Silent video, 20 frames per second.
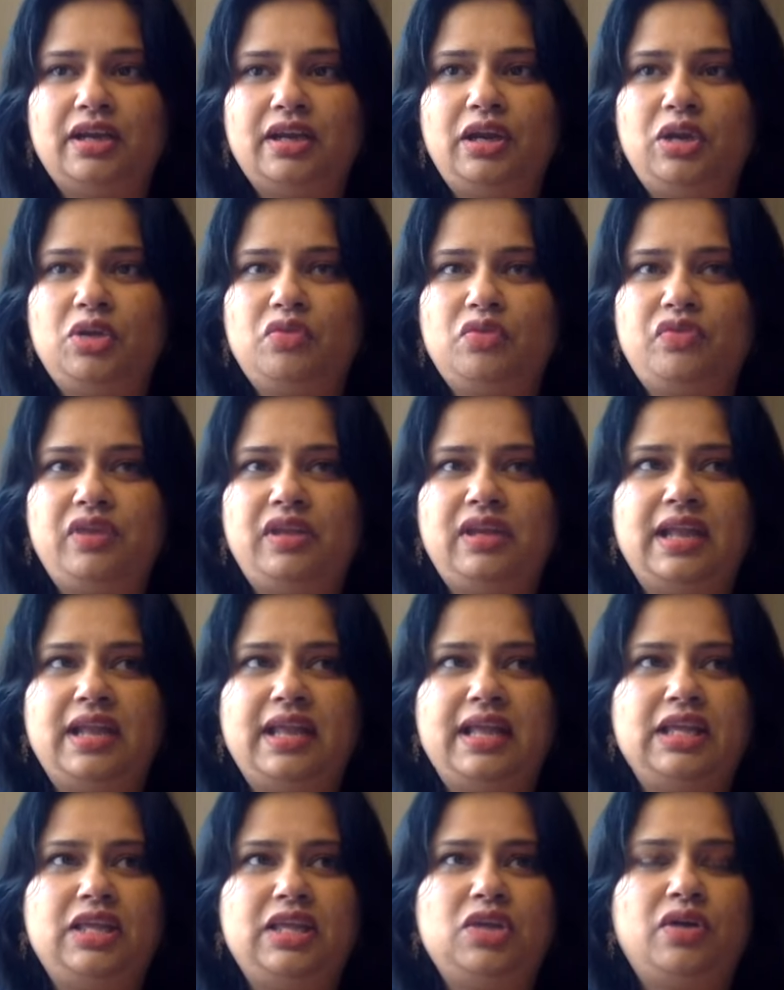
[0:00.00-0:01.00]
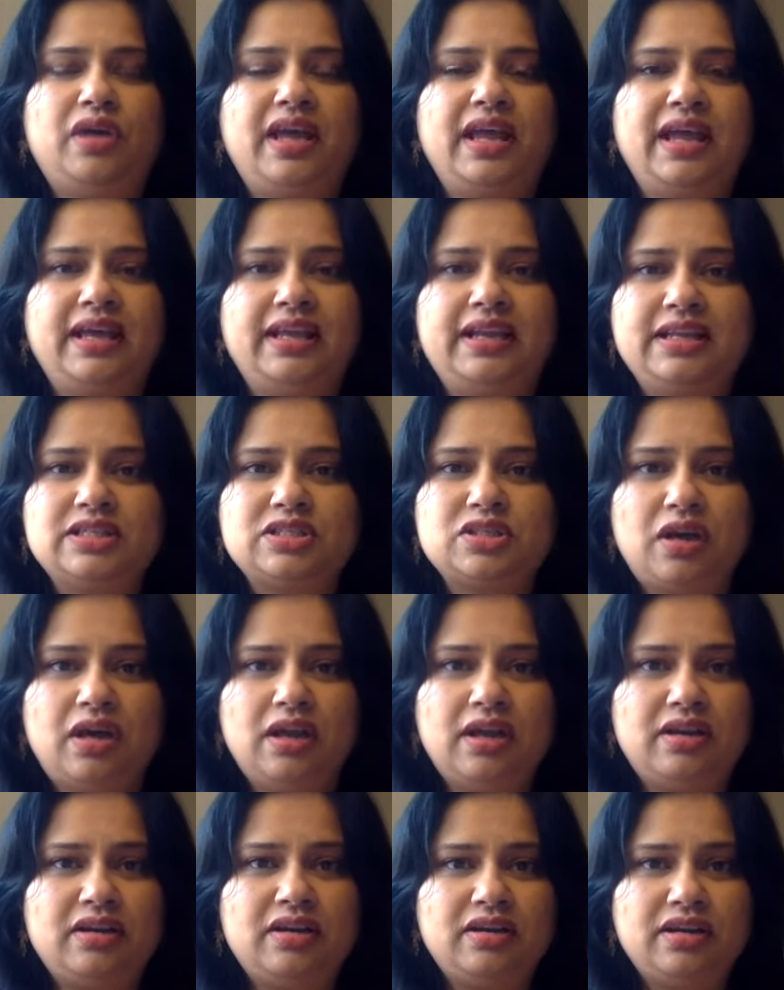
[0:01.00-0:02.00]
Do you feel like your head is
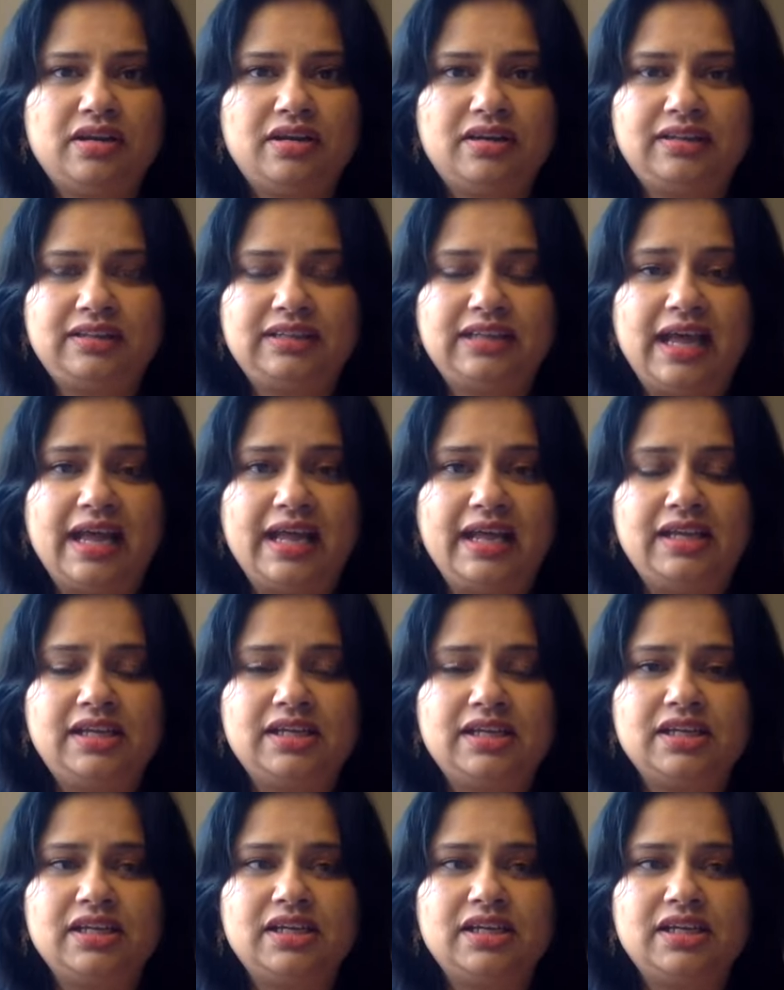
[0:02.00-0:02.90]
all tight?